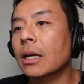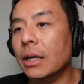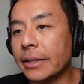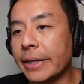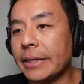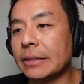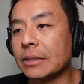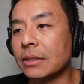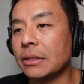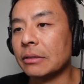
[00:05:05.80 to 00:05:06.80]
Okay,
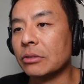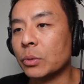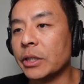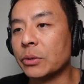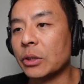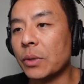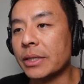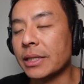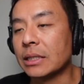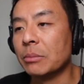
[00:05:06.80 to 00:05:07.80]
so 2021
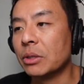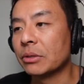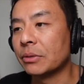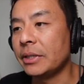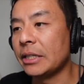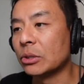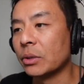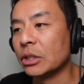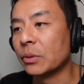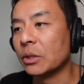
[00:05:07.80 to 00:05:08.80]
Tesla Model 3,
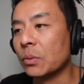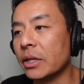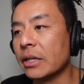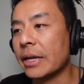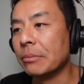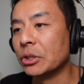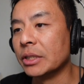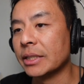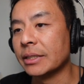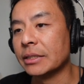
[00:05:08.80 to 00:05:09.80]
2021 MG
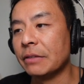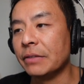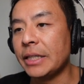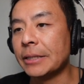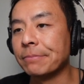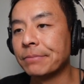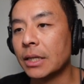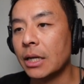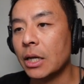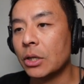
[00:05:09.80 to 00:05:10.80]
ZS EV.
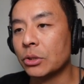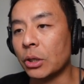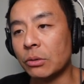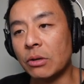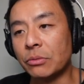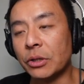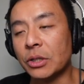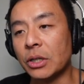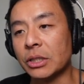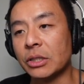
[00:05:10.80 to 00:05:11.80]
Total on-road
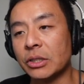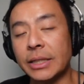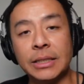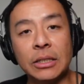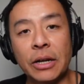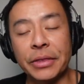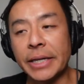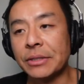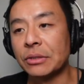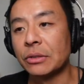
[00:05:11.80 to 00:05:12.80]
cost
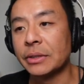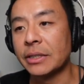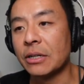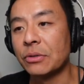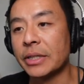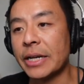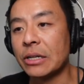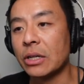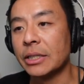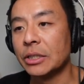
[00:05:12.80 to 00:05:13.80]

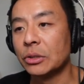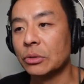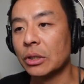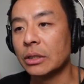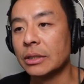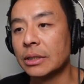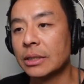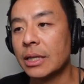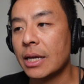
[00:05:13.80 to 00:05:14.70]
$69,392